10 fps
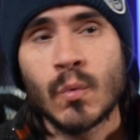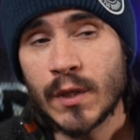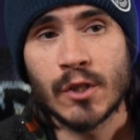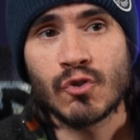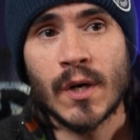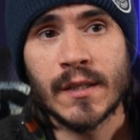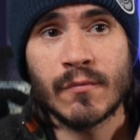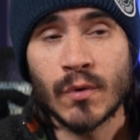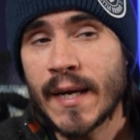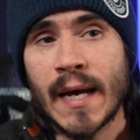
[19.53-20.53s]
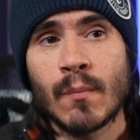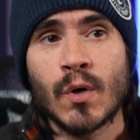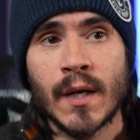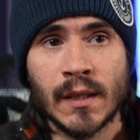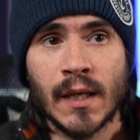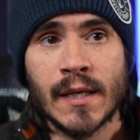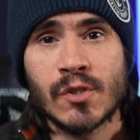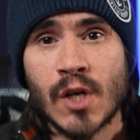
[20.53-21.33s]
We can try different camera and lens